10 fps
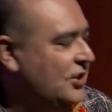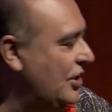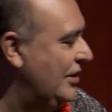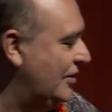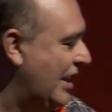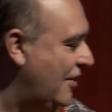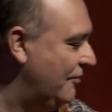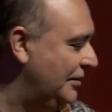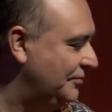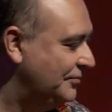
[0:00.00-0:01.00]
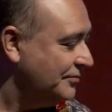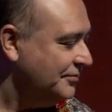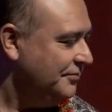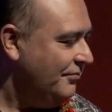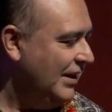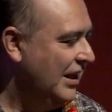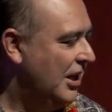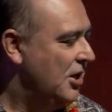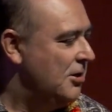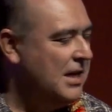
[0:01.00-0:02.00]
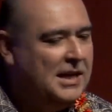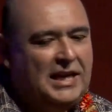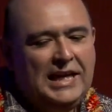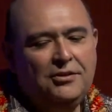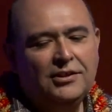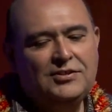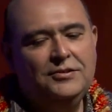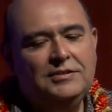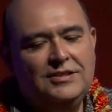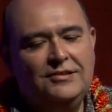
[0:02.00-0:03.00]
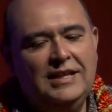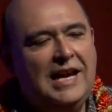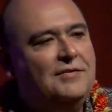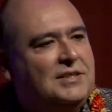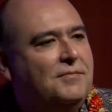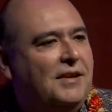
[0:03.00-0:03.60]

it changes how. It also is going to have some